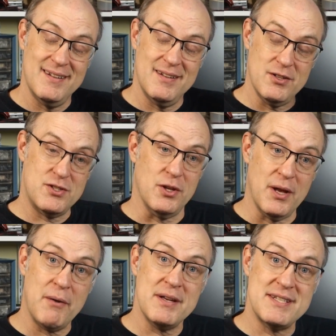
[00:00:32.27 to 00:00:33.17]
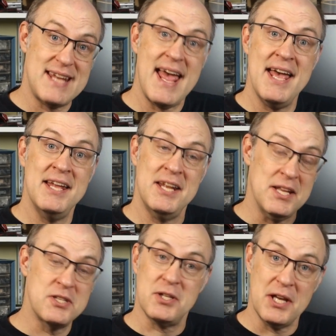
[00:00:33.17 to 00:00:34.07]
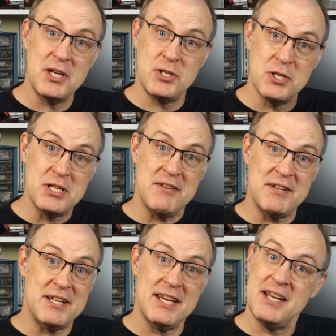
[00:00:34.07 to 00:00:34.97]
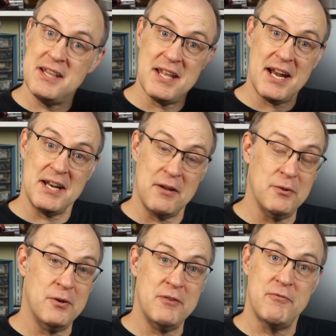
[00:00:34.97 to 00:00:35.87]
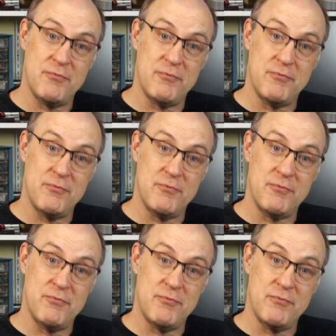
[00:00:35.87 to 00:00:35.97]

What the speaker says: Solaris 10 installation DVD that I downloaded